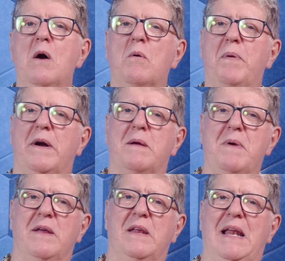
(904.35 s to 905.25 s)
Well, bearing in
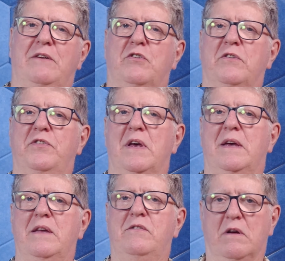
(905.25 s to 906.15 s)
mind that electrical
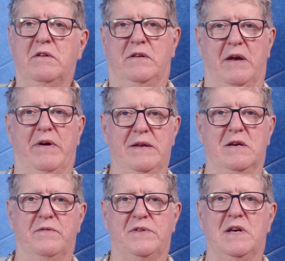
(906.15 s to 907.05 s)
circuits do deteriorate
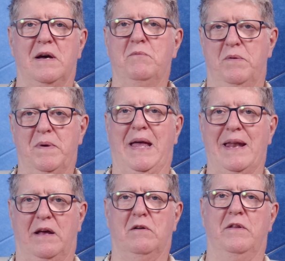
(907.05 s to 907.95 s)
over time with
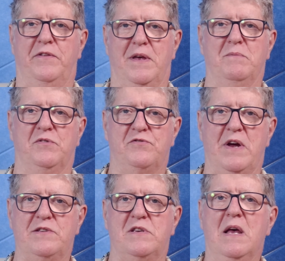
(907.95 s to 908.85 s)
mechanical and thermal
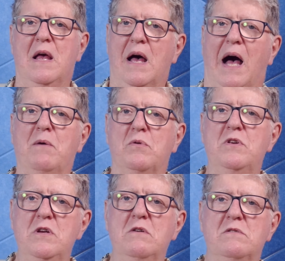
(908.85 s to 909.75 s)
stress, I would
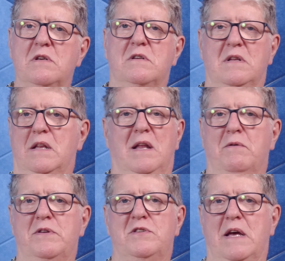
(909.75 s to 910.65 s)
use it at the
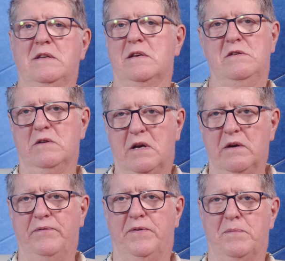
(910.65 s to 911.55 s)
lowest settings you're
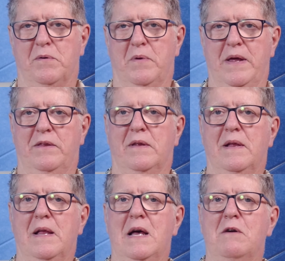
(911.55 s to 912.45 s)
comfortable with.
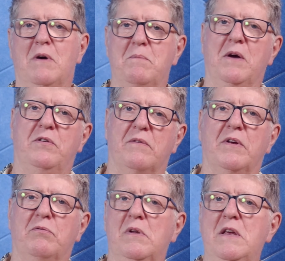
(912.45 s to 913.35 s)
While most of
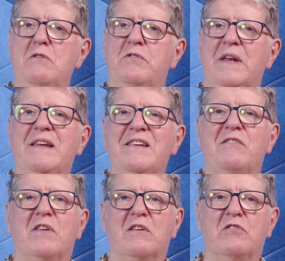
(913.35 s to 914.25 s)
us will use an
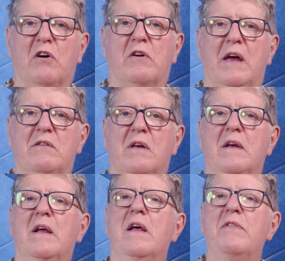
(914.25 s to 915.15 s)
existing socket,
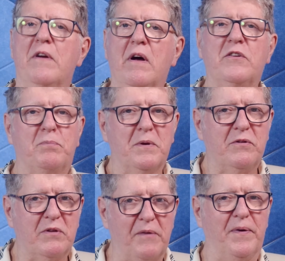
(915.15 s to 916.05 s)
there are
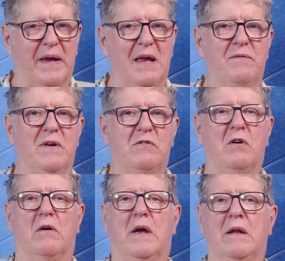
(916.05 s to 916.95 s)
specific E V
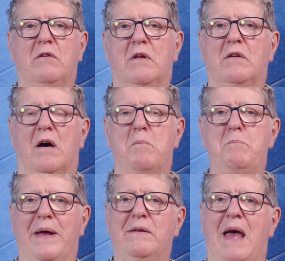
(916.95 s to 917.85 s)
sockets that are
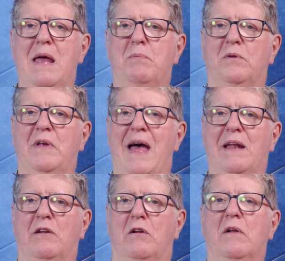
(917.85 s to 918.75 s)
better able to
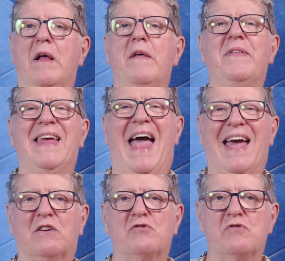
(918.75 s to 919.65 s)
handle the
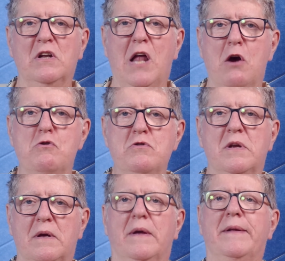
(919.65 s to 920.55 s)
extra load,
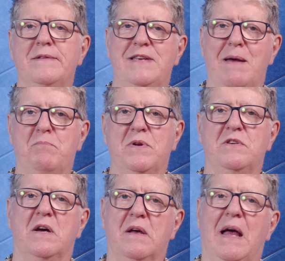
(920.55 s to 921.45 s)

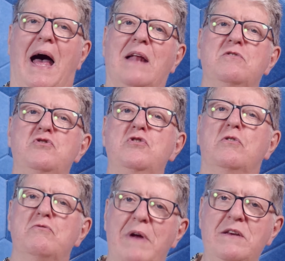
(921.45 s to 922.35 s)
temperature and
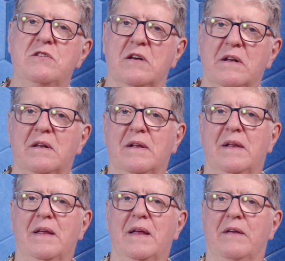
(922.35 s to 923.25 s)
duration,
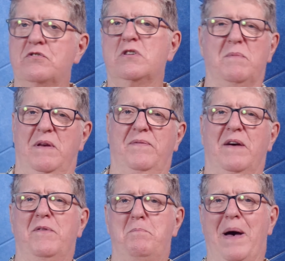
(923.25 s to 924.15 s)
and some even
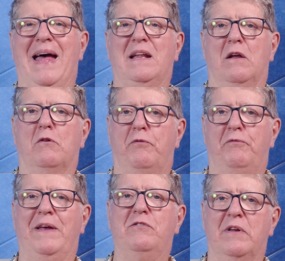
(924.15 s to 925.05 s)
have a padlock
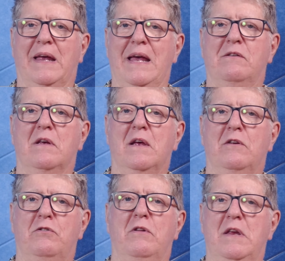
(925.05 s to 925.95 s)
fastening it
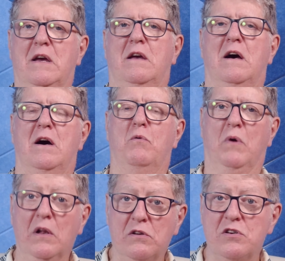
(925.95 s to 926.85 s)
so that your car
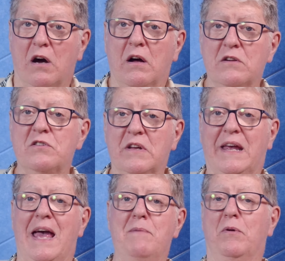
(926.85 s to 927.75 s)
will charge and the
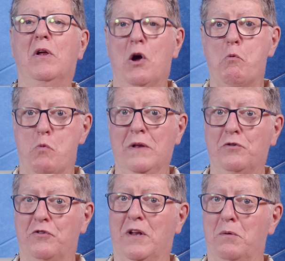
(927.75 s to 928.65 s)
cable will
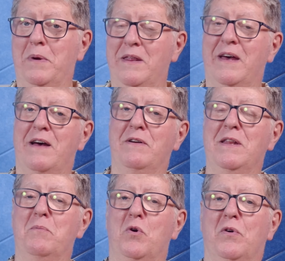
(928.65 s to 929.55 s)
still be there in
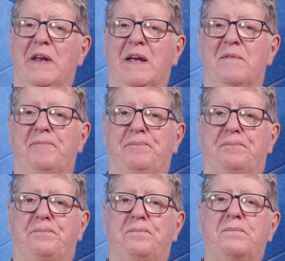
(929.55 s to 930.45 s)
the morning.
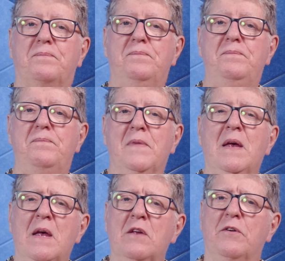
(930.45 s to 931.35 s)

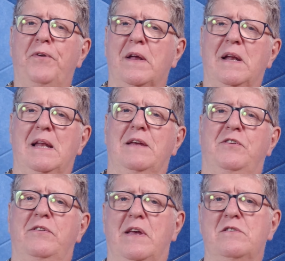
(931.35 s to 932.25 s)
So finally, less
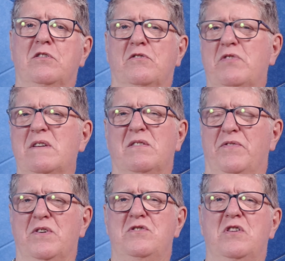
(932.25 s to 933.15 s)
essential, try to
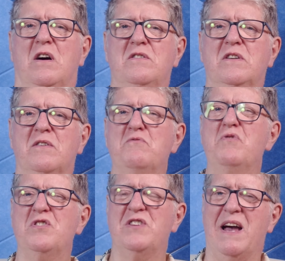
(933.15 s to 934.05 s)
avoid charging at
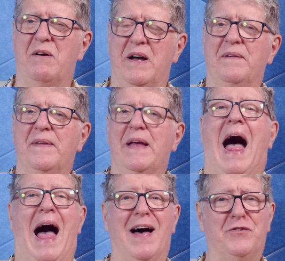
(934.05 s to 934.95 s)
rush hour,
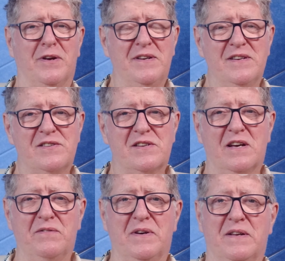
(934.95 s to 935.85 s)
as I
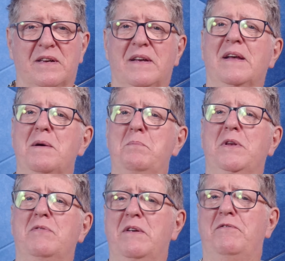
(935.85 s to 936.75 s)
discovered,
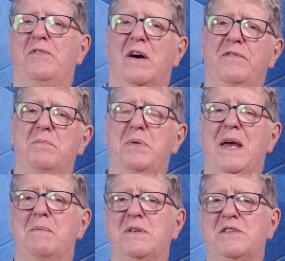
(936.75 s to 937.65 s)
between five p
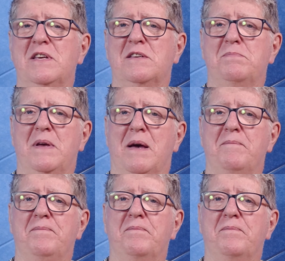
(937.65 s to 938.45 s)
m and six p m.